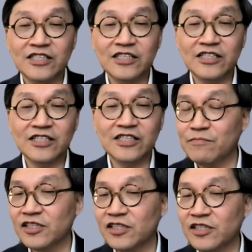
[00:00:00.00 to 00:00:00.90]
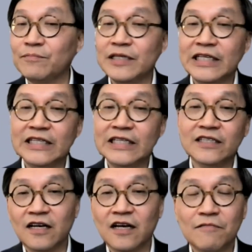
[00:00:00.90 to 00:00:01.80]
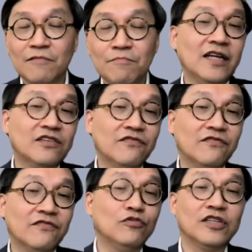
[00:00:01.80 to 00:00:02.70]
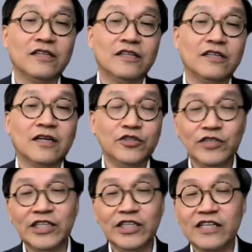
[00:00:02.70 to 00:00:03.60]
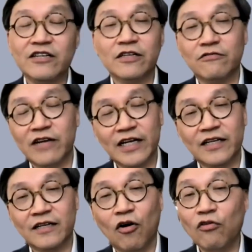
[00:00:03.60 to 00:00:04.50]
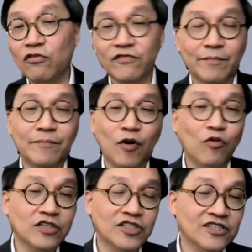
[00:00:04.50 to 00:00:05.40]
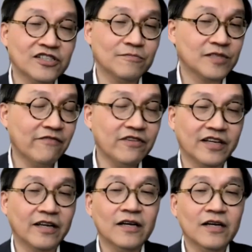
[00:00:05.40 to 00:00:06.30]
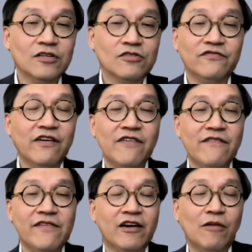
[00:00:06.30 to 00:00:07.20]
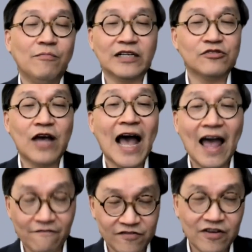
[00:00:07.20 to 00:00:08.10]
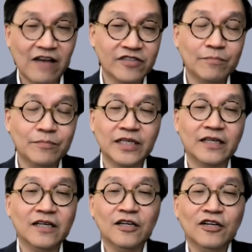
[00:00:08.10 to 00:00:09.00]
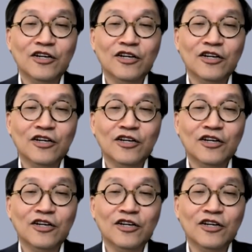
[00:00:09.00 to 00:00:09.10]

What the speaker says: IT departments and companies, and millions of phones, and you need to integrate all of them, all the systems, everything. So it's very, very, very complex. You have to have somebody.